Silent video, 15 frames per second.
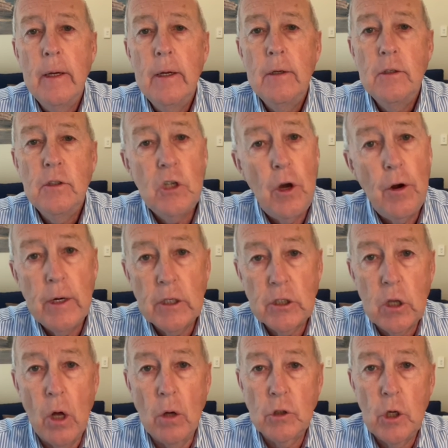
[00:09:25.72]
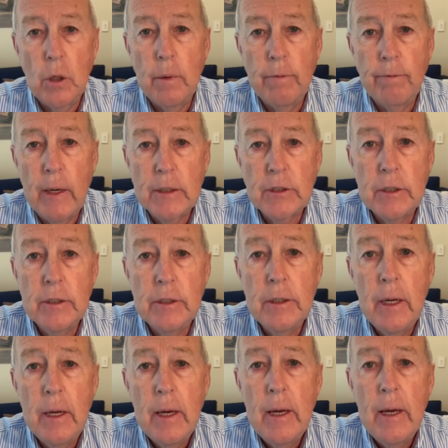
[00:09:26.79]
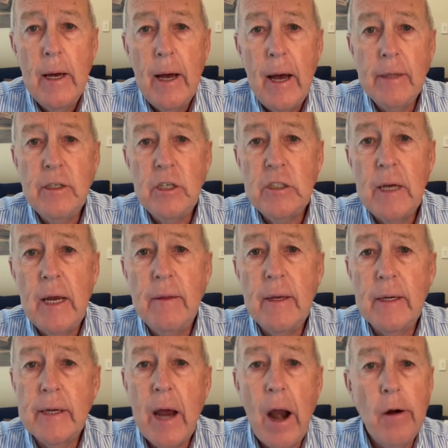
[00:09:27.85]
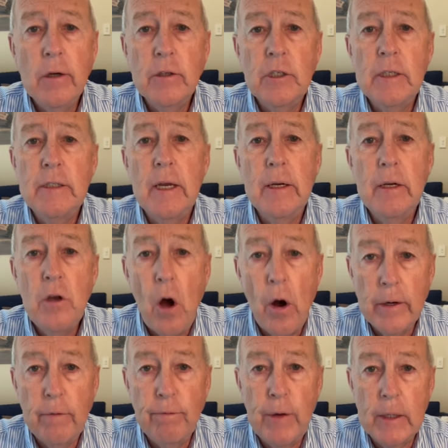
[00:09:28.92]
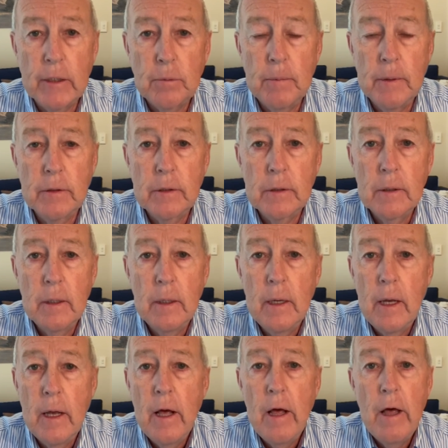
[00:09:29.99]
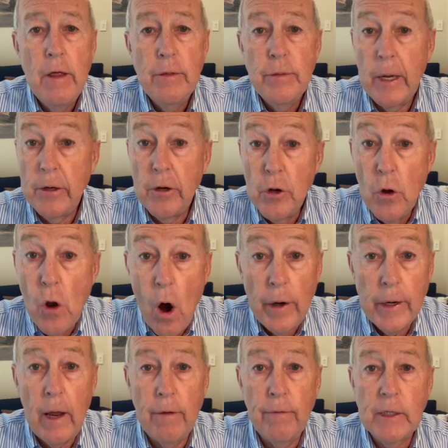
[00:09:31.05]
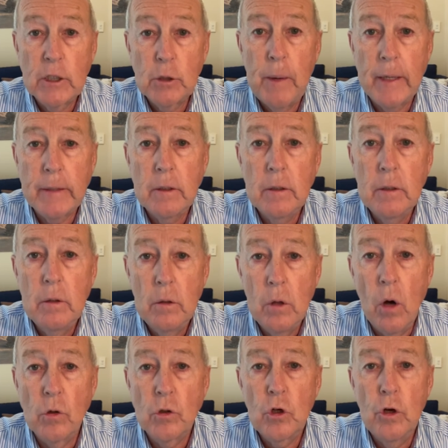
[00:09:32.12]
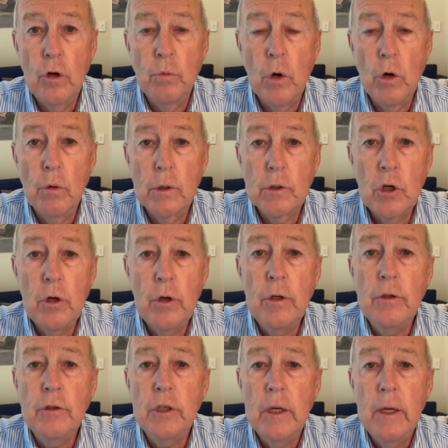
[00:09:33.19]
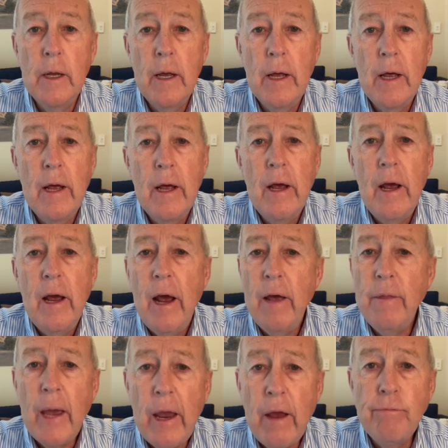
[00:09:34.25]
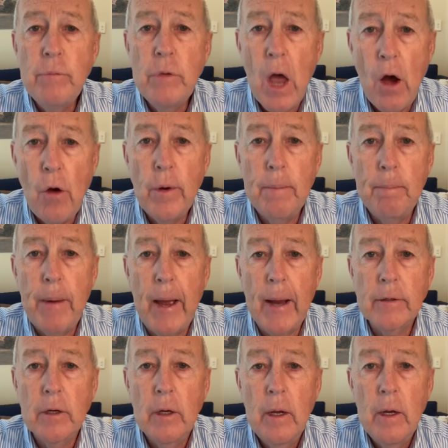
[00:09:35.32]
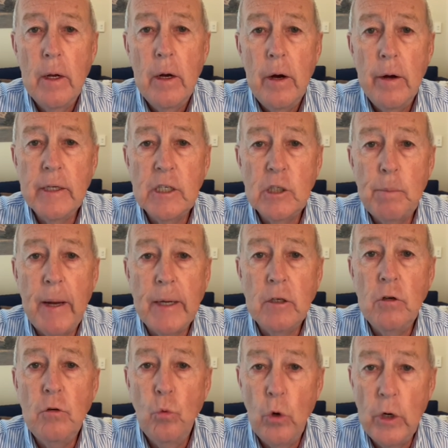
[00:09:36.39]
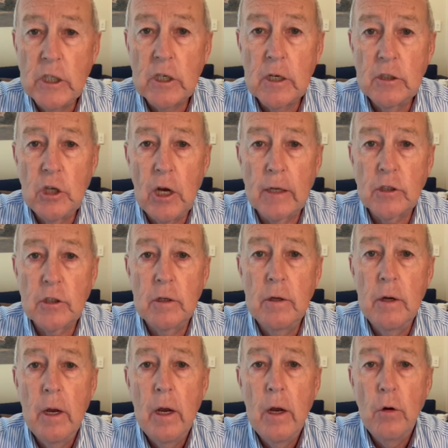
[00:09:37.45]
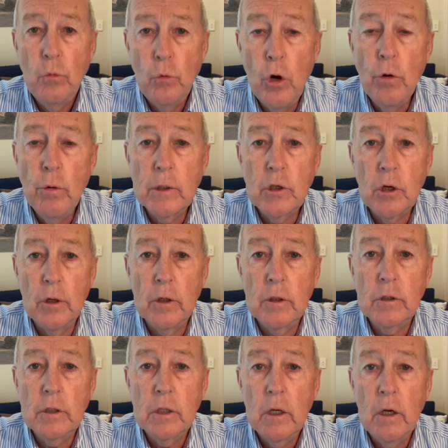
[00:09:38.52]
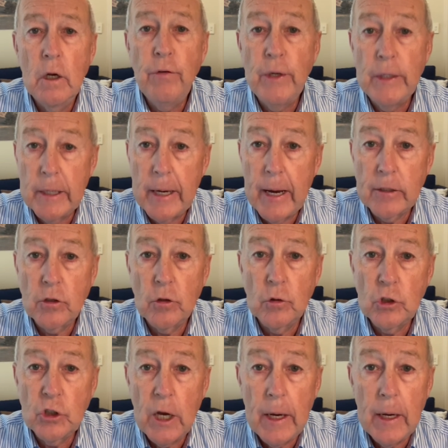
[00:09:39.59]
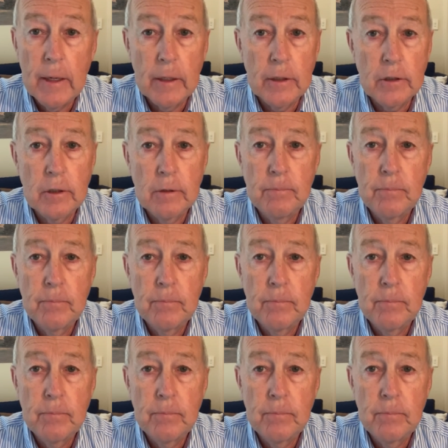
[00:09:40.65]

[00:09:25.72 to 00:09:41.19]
Serious long-term investors understand that currencies are not investments. They do not have expected long-term real returns, and they have no impact on expected risk-adjusted real returns of international shares.